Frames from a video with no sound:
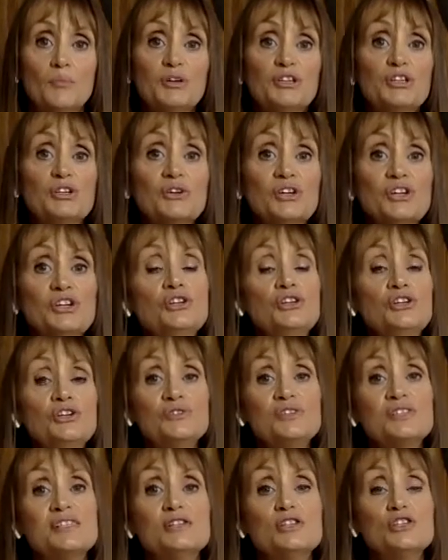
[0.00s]
But you can
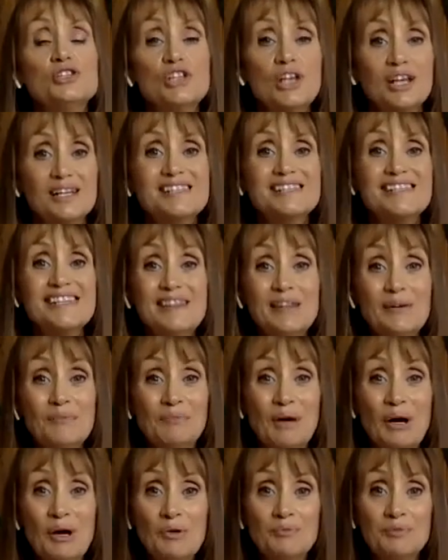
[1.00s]
use it just in
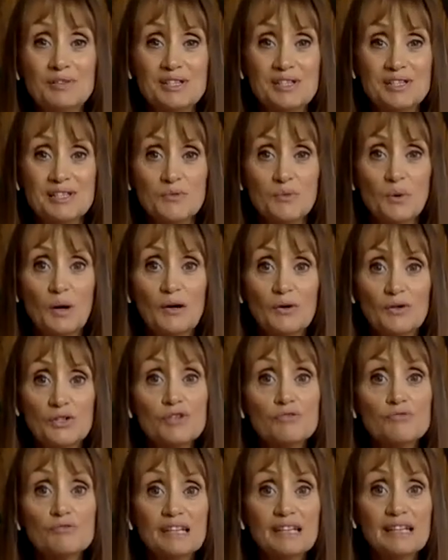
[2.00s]
the moment as well
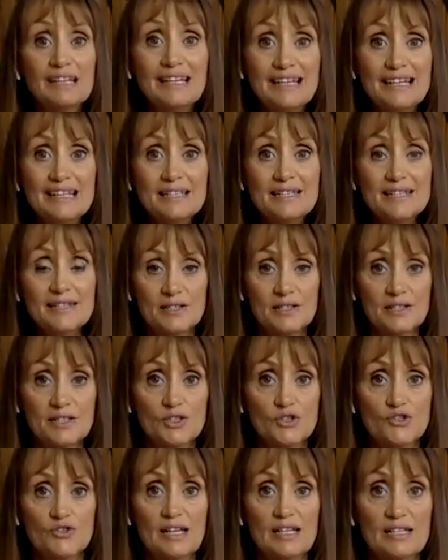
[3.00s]
to release
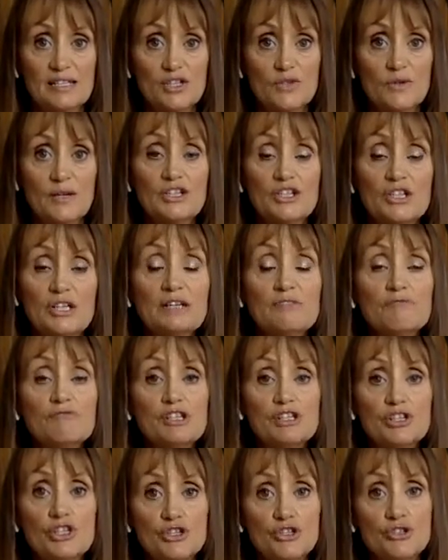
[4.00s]
stress, to actually
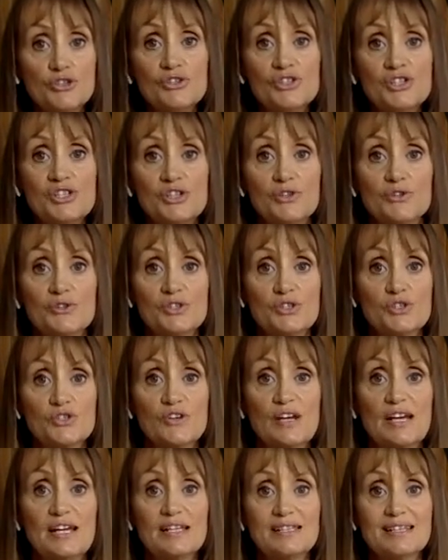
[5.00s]
reduce your
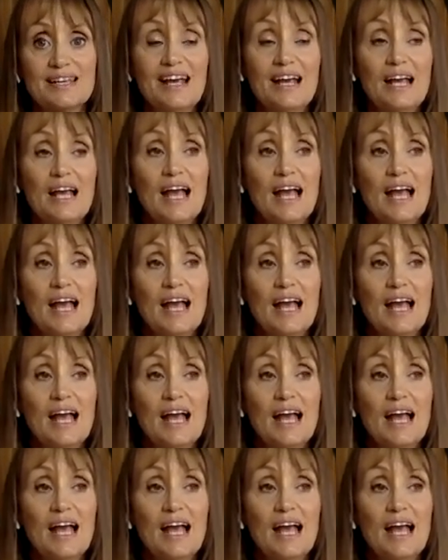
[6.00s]
stress.